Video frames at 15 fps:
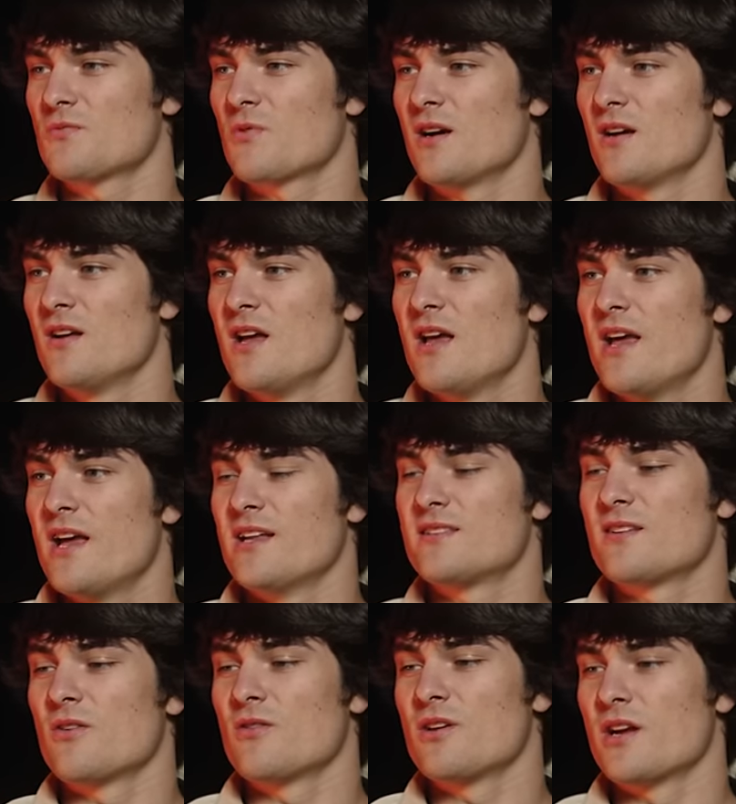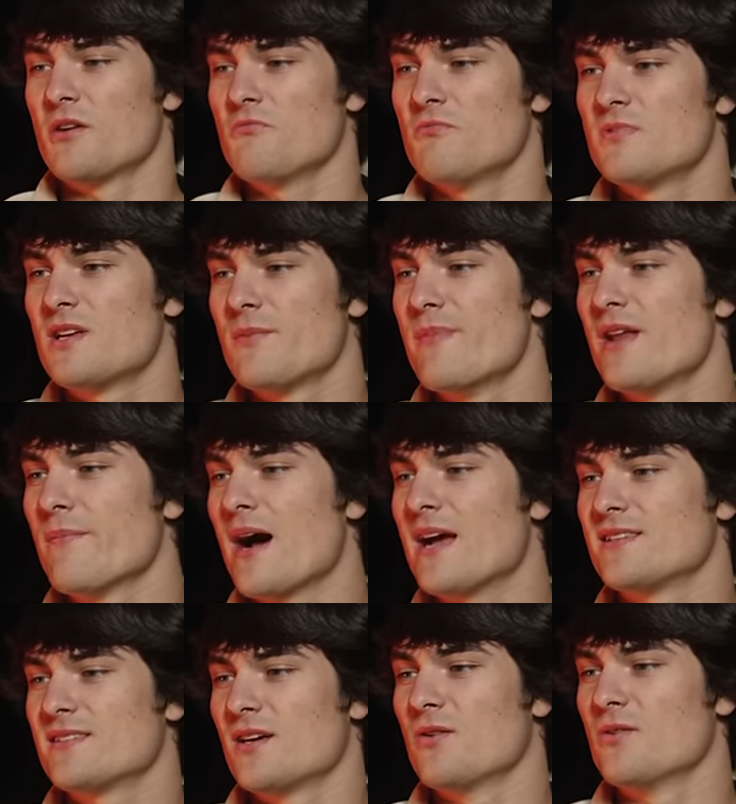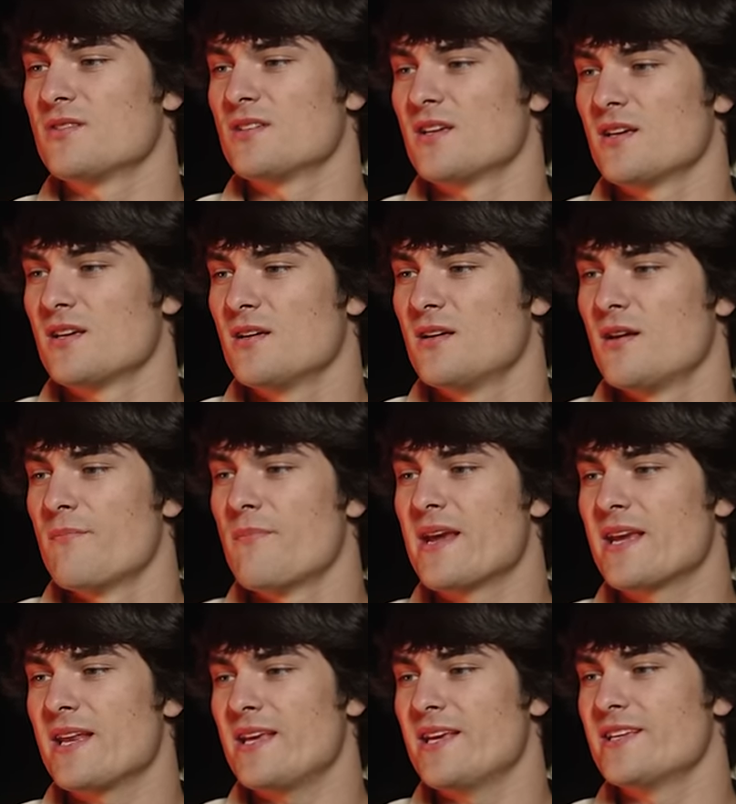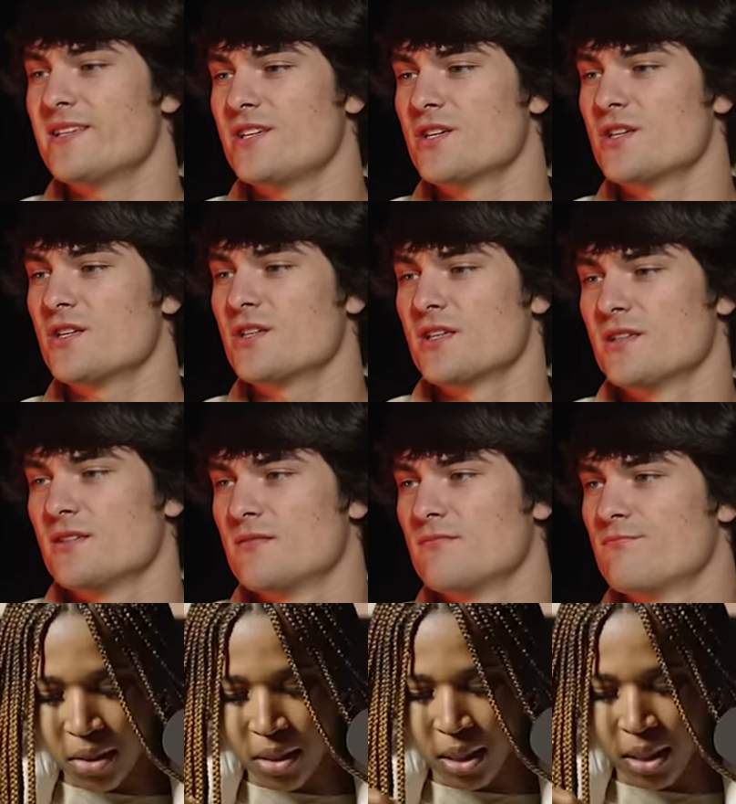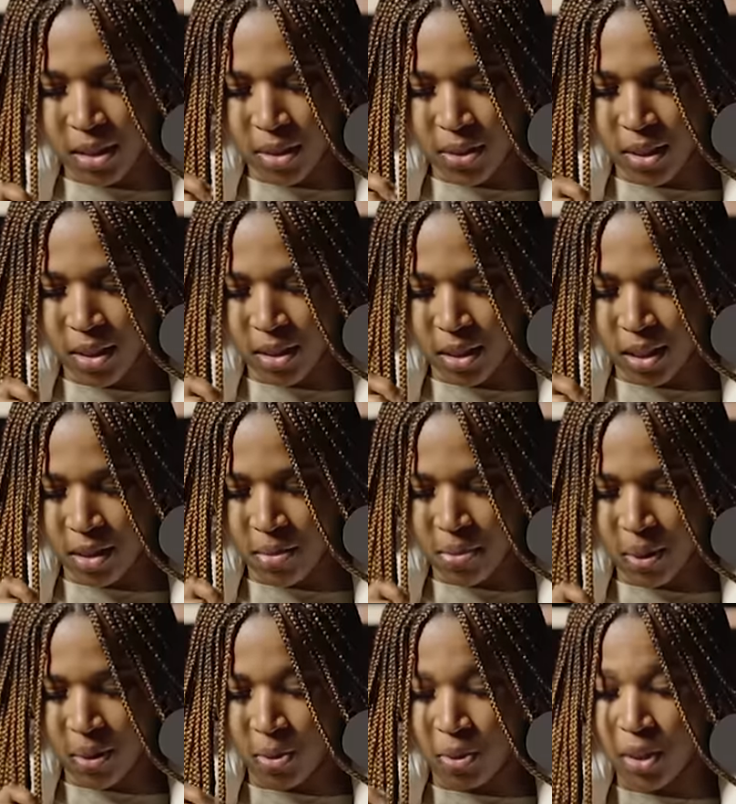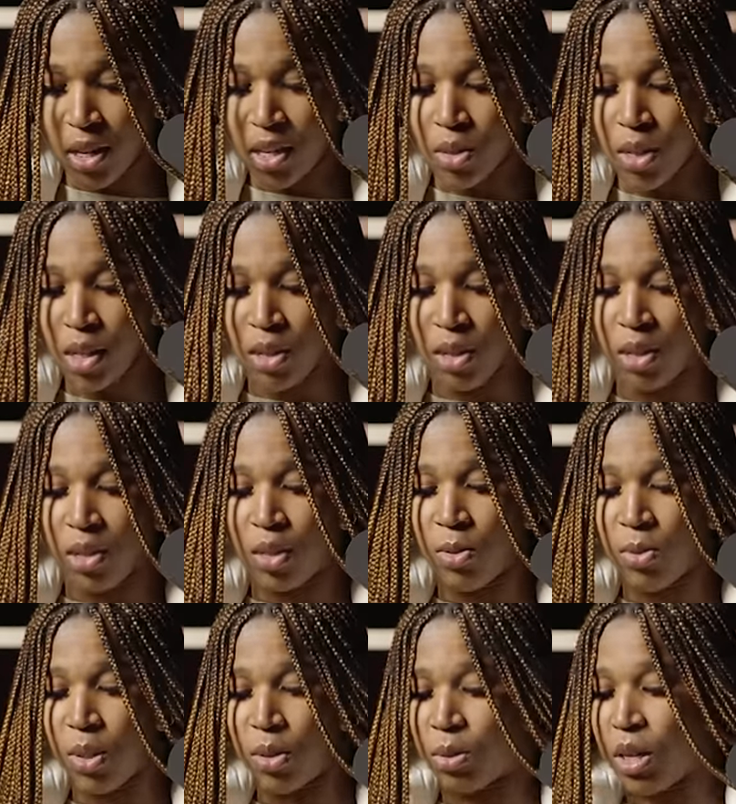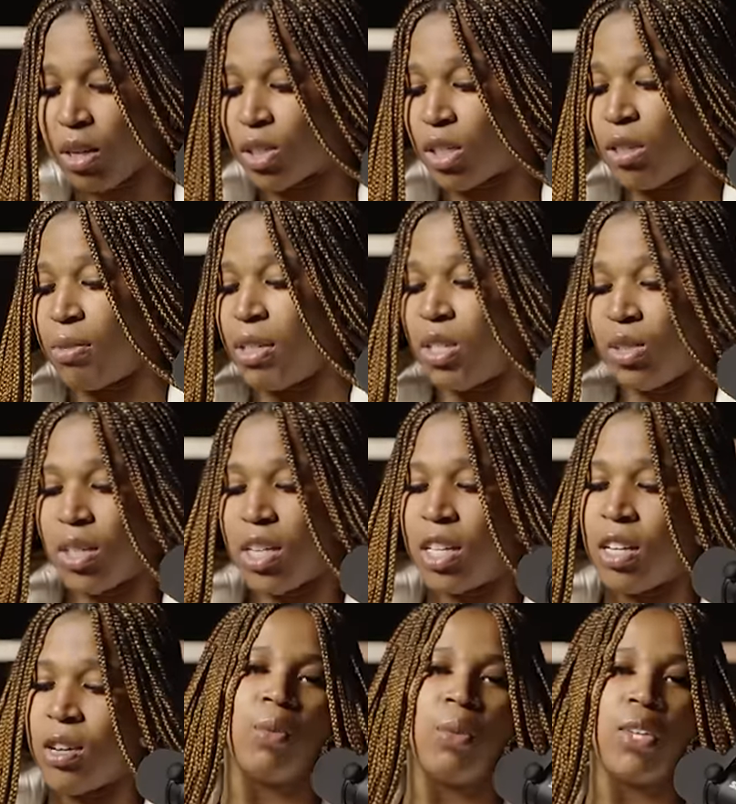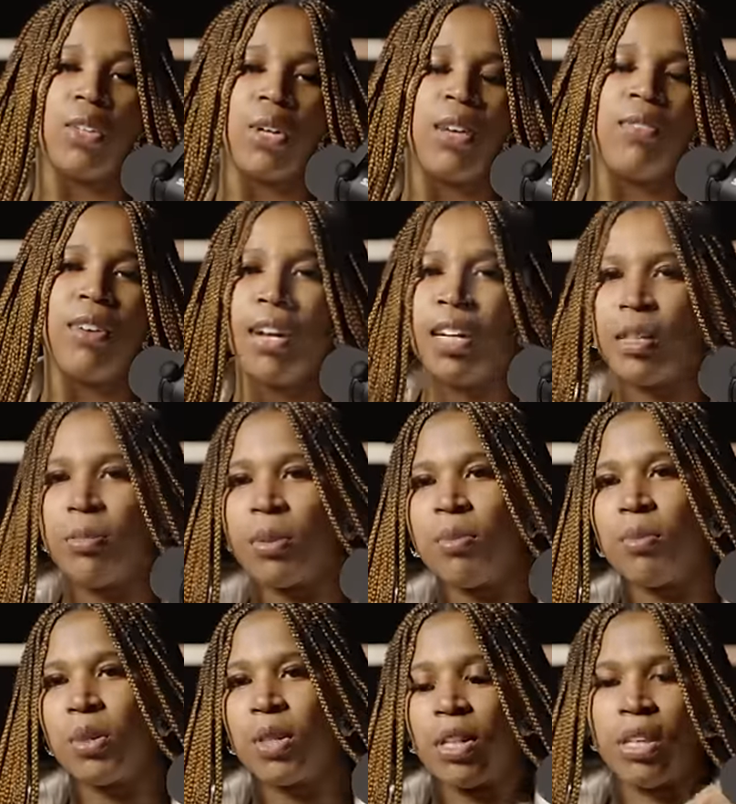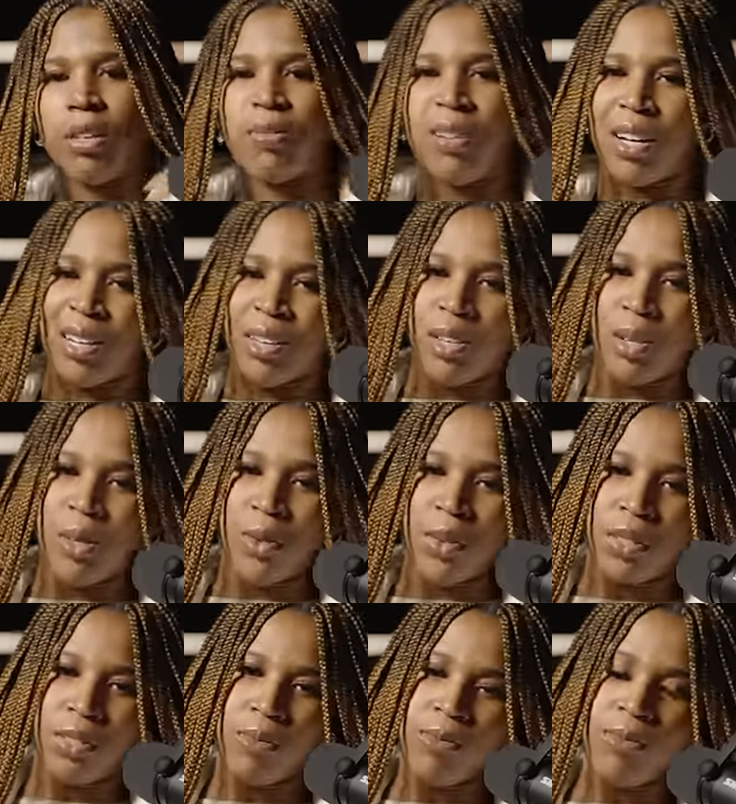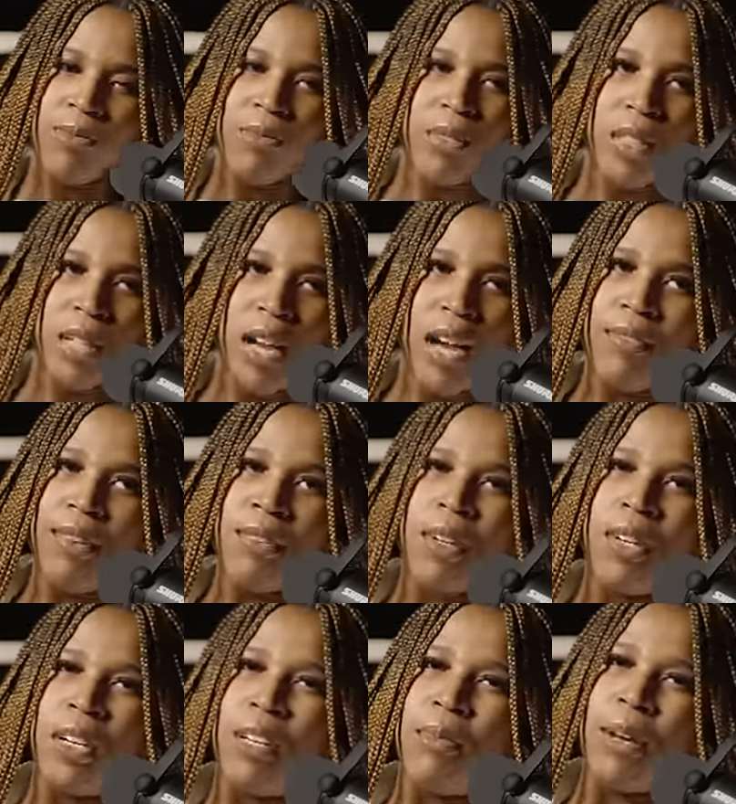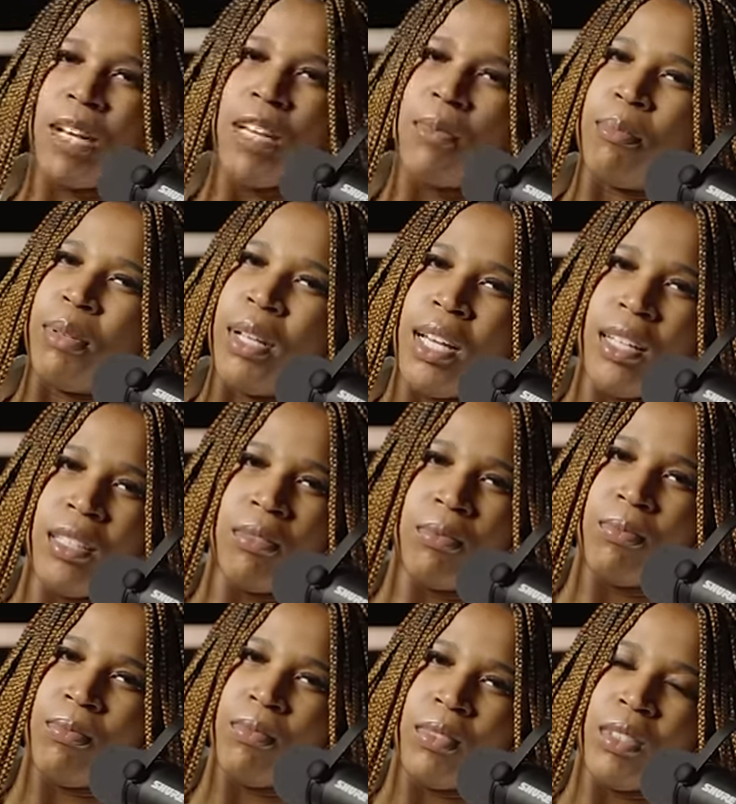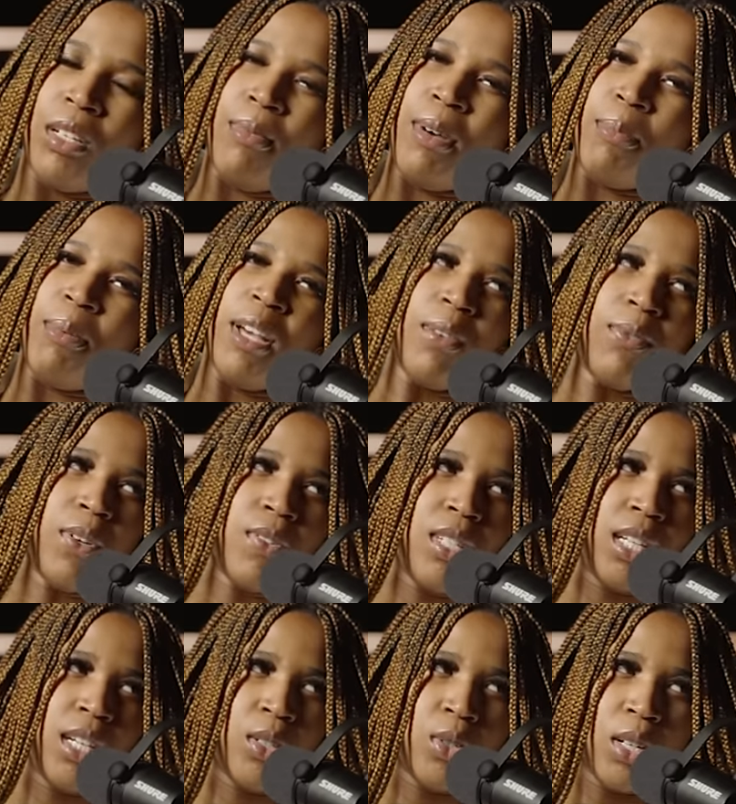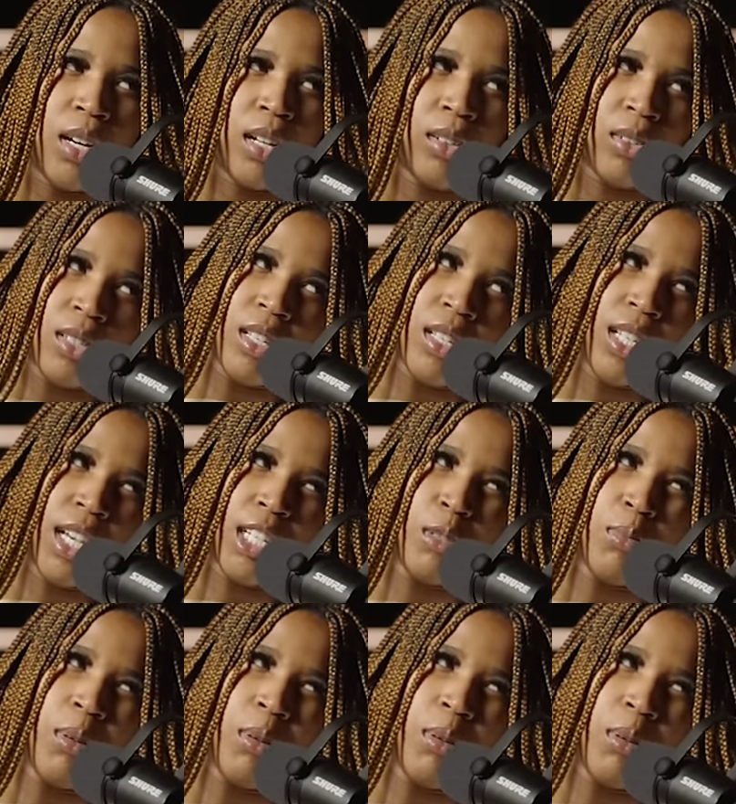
as well, and so you know to minimize those and to make it easier and no, I agree with you on that, but we're not trying to hurt anyone. We're not trying to be greedy. We're just trying to value the people that need to value you and I've never heard anybody complain about paying $1500 to text